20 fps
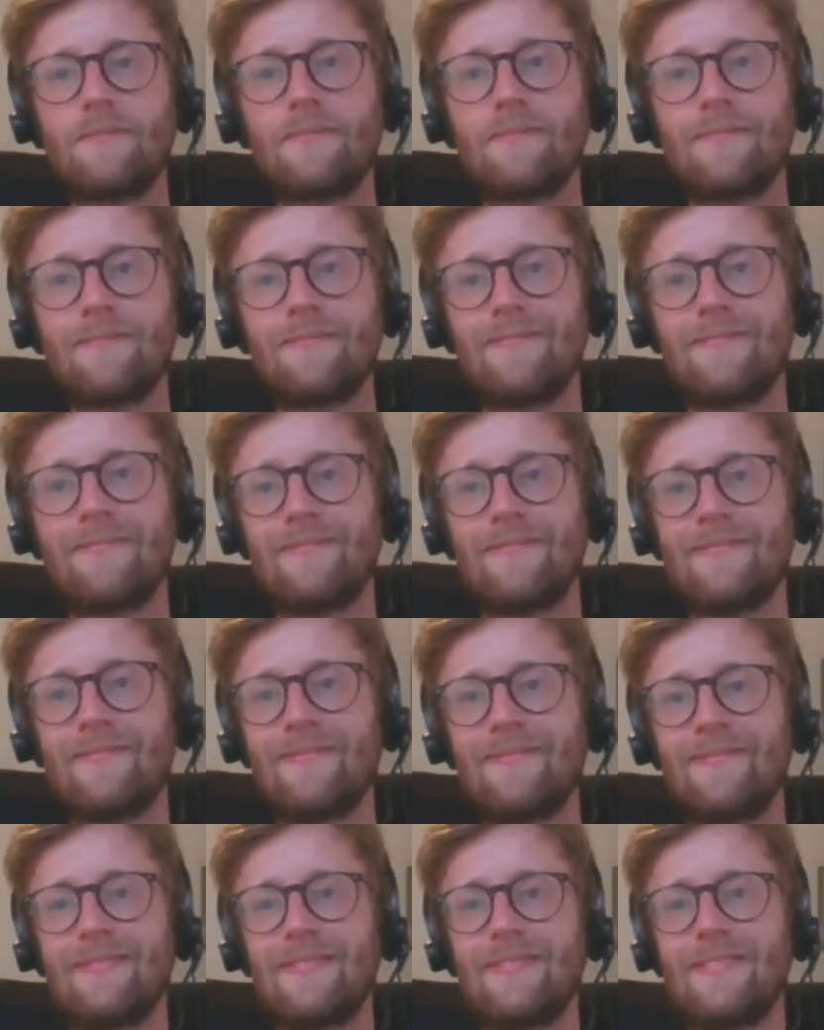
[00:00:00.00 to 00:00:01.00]

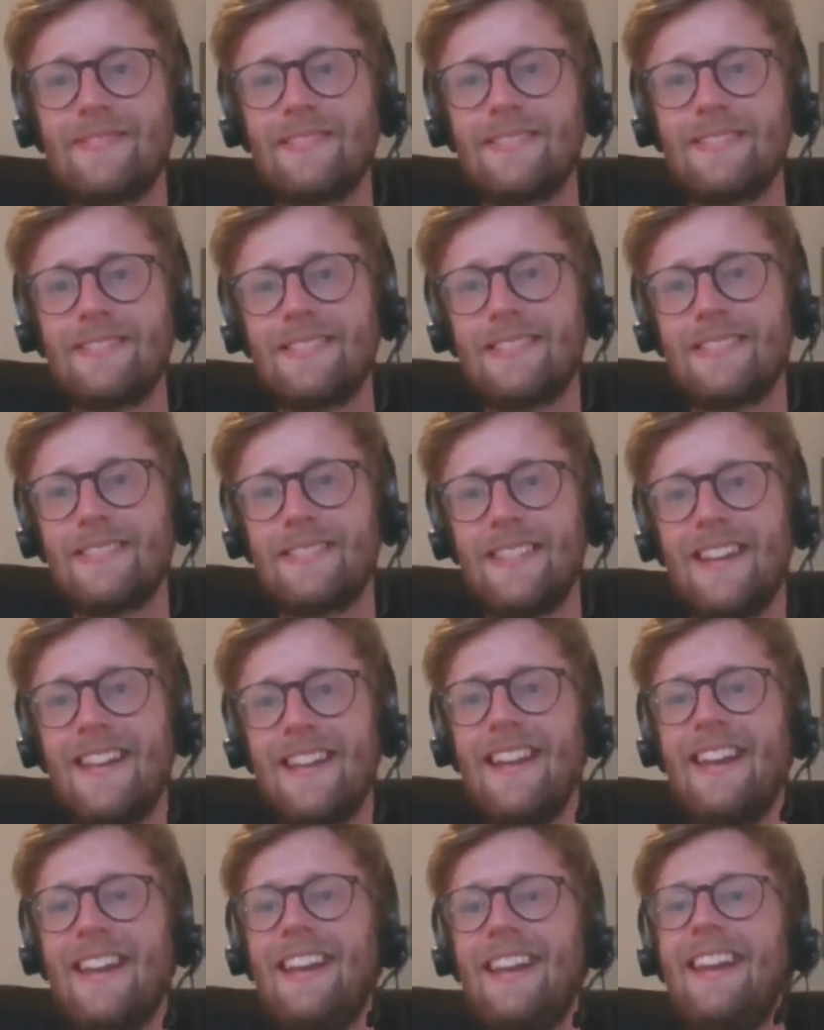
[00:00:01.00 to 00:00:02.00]

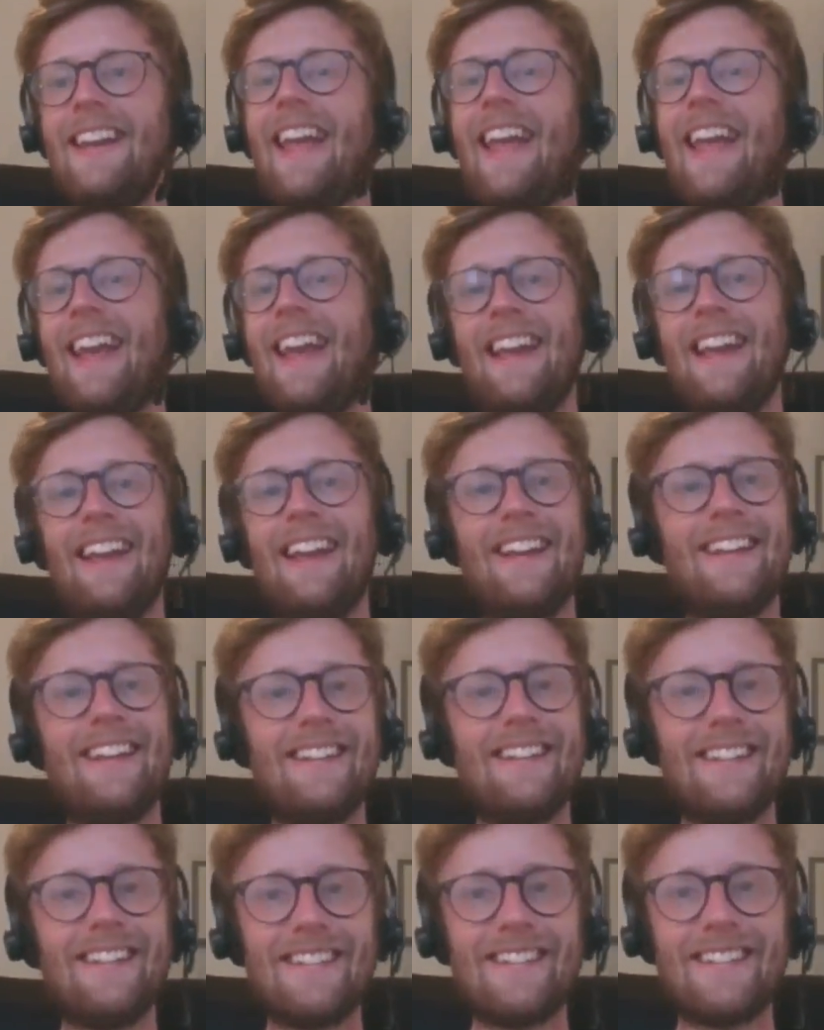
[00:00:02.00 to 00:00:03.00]

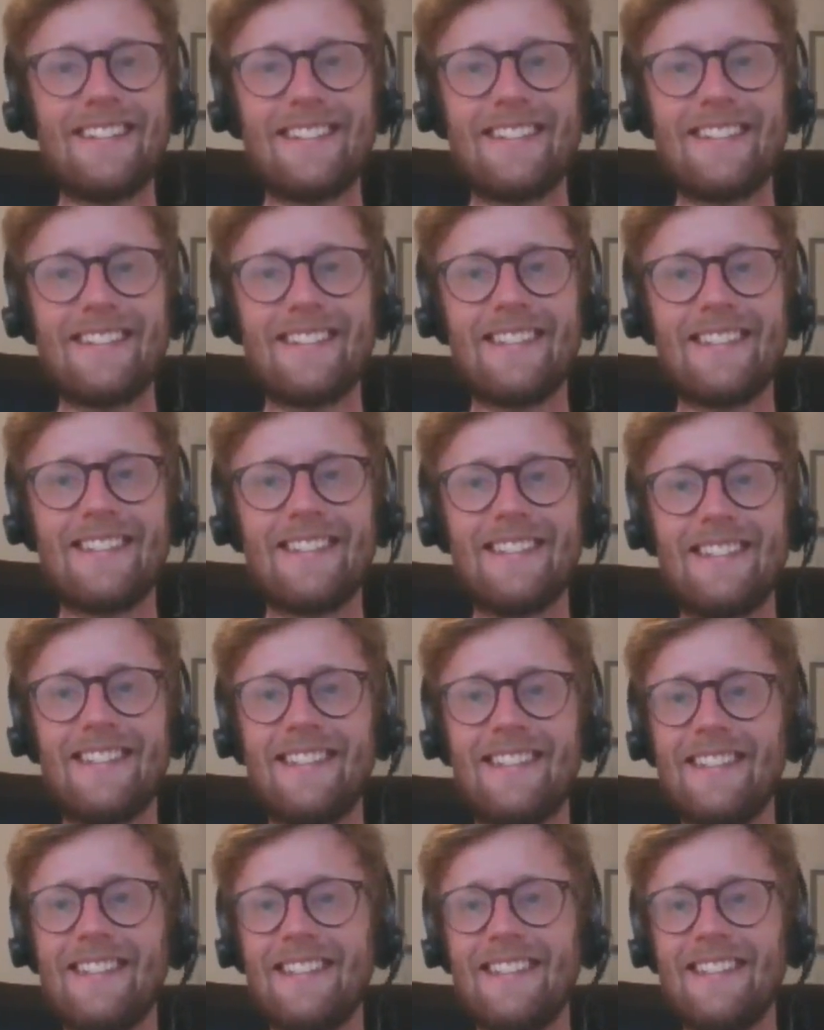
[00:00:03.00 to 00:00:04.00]

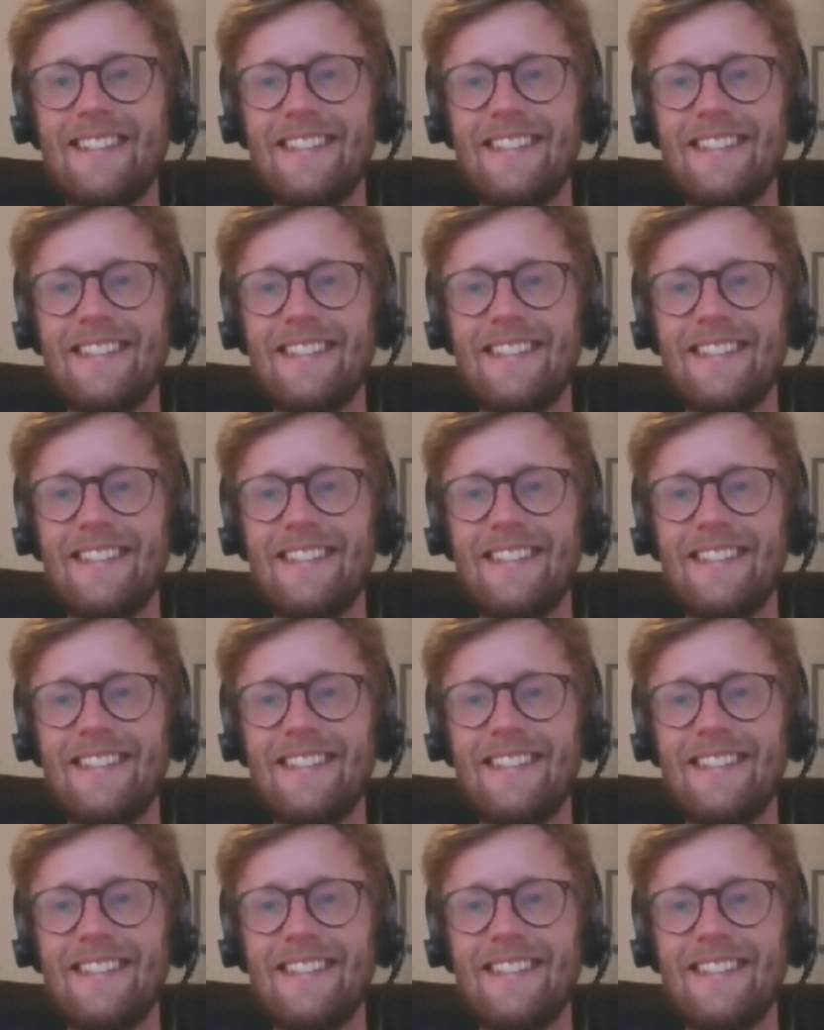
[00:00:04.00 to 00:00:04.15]
This person isn't speaking.